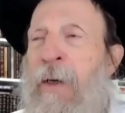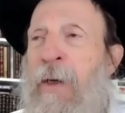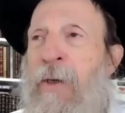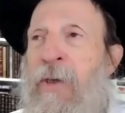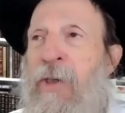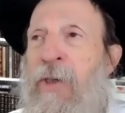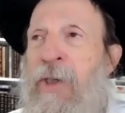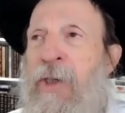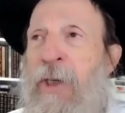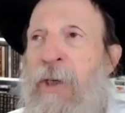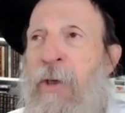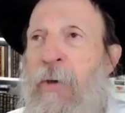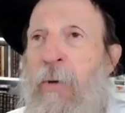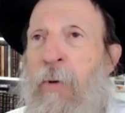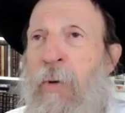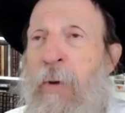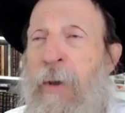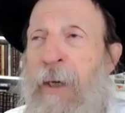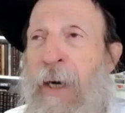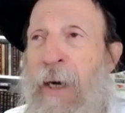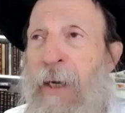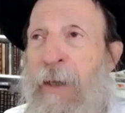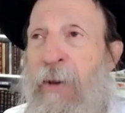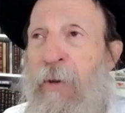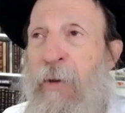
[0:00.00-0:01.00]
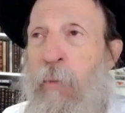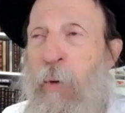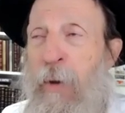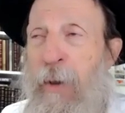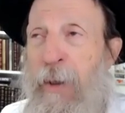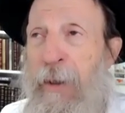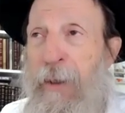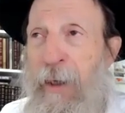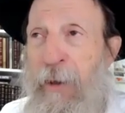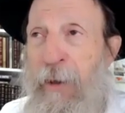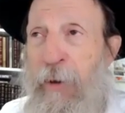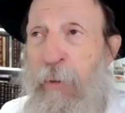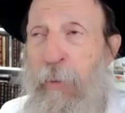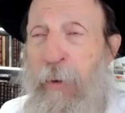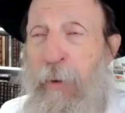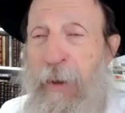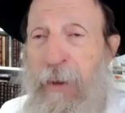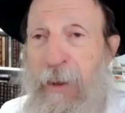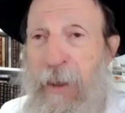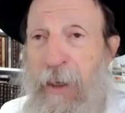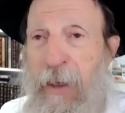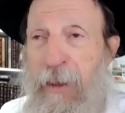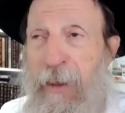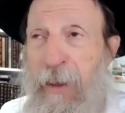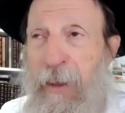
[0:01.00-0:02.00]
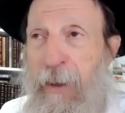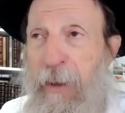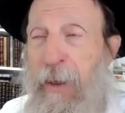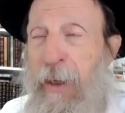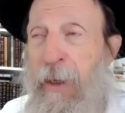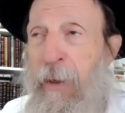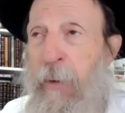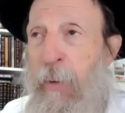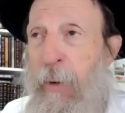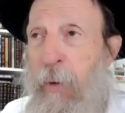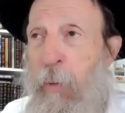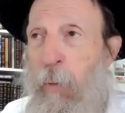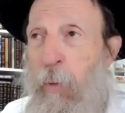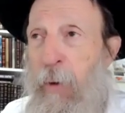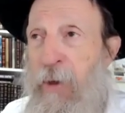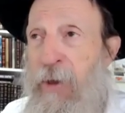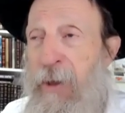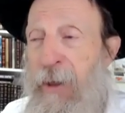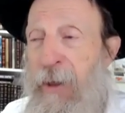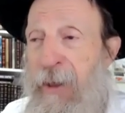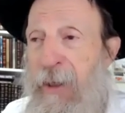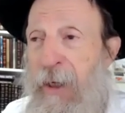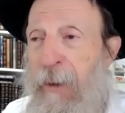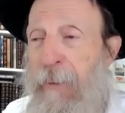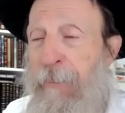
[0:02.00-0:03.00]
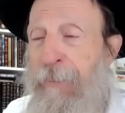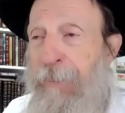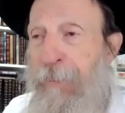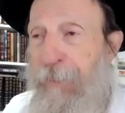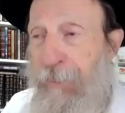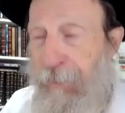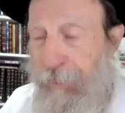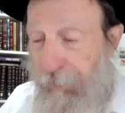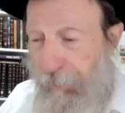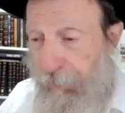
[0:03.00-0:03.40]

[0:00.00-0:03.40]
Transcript: See you, God willing, at three o'clock. Anyone wants to come,